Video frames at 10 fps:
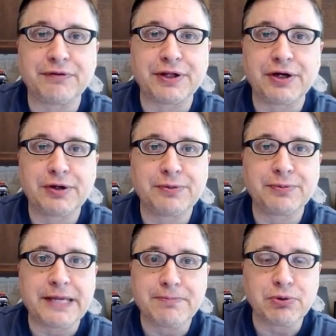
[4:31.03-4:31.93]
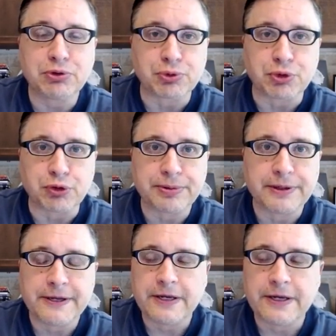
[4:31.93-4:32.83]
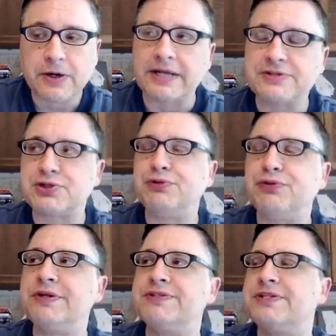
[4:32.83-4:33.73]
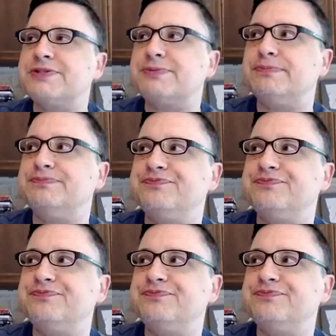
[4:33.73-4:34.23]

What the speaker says: their people group, right? So, for instance,